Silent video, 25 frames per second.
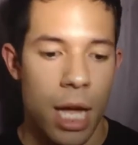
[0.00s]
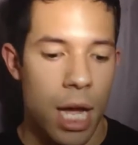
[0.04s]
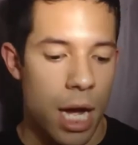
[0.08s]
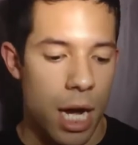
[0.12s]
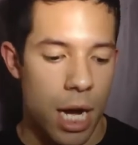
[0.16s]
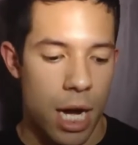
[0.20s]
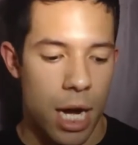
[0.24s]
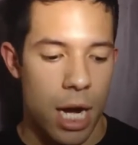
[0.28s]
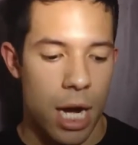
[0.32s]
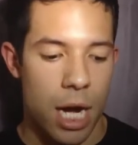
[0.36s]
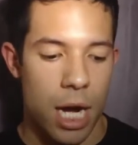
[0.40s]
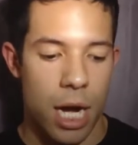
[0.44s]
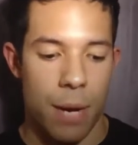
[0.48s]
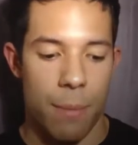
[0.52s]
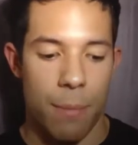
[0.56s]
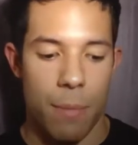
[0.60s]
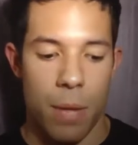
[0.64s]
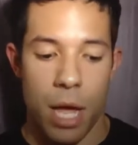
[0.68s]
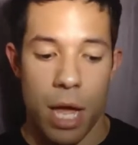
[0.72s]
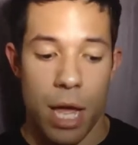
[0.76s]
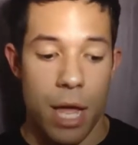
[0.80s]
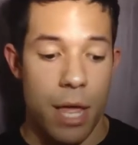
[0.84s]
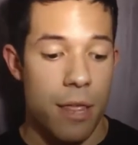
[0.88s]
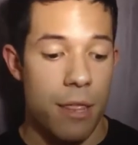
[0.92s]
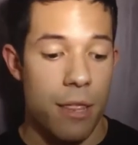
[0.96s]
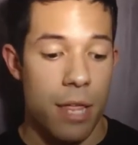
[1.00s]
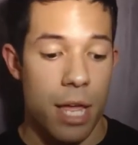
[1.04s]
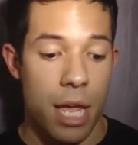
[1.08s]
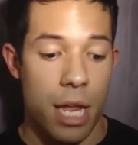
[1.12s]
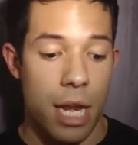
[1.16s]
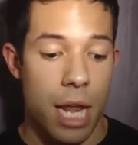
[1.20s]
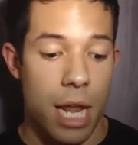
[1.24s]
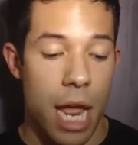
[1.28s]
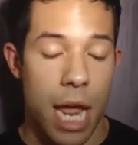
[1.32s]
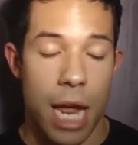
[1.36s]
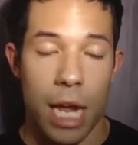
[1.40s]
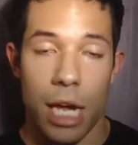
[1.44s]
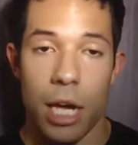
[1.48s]
then
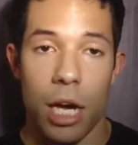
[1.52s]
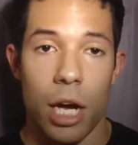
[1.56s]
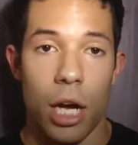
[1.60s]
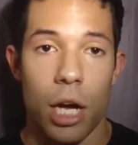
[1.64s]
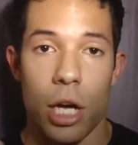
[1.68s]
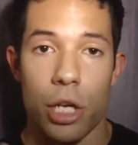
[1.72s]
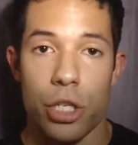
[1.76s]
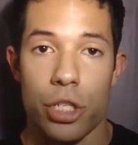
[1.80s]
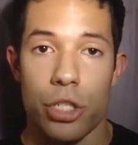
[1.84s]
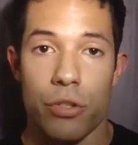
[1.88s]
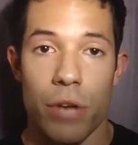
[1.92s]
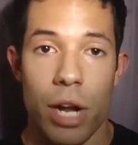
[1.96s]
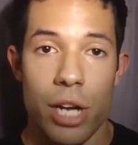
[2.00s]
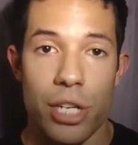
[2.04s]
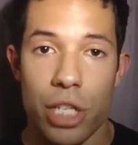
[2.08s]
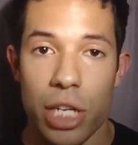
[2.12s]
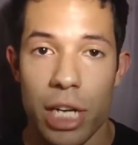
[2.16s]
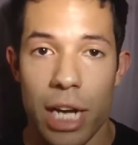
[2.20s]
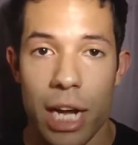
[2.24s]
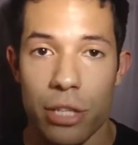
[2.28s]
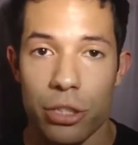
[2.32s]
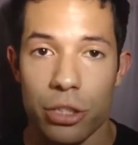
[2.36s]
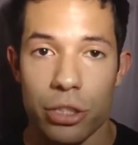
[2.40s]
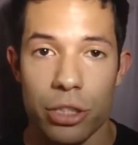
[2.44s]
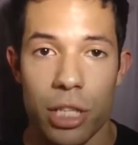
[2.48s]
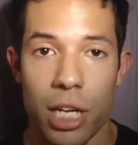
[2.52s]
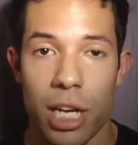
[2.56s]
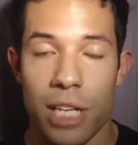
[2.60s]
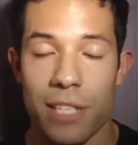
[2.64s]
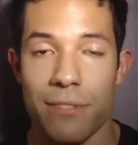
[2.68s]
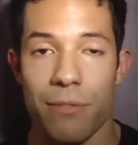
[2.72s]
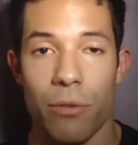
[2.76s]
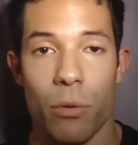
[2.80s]
a stretching exercise for